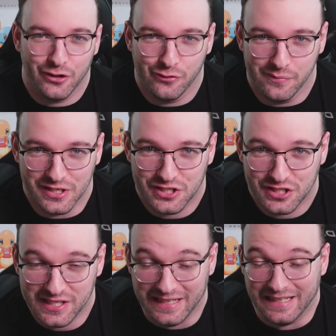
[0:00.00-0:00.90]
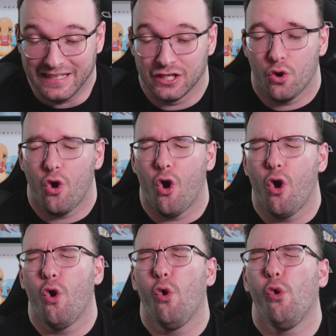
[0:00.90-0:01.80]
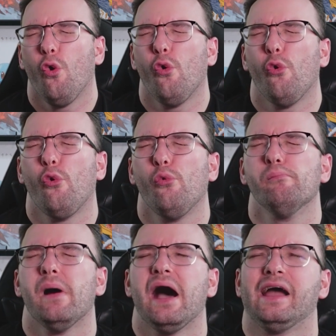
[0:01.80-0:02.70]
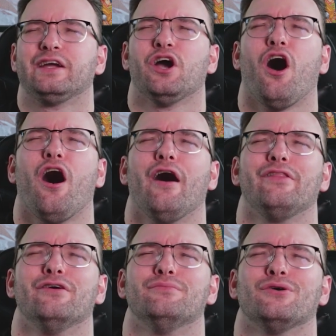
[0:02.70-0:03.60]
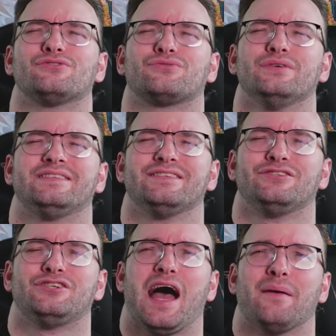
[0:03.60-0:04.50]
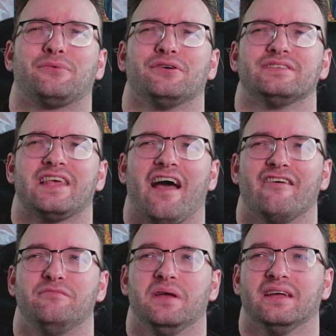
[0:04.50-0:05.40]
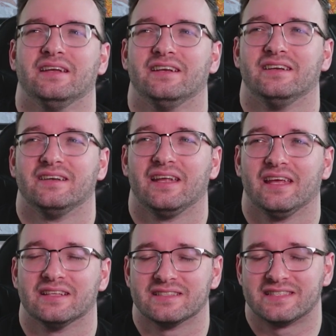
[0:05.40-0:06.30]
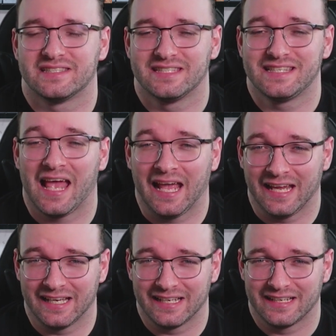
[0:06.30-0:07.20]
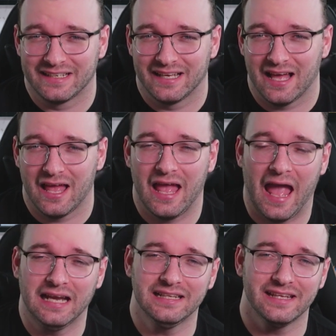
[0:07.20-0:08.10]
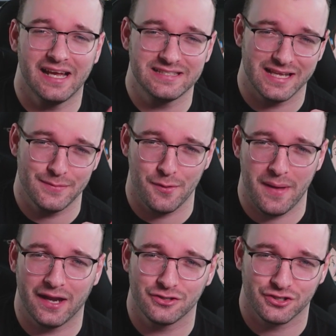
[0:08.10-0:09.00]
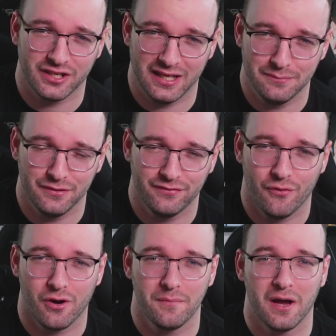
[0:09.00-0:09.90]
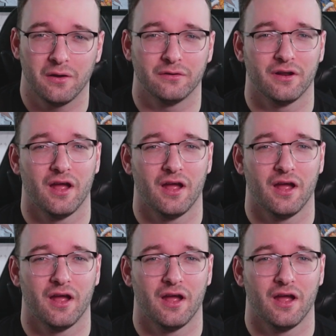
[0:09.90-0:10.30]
Machine. Oh my god, the most recent chapters have been insane. Anything I said about Manager Kim before about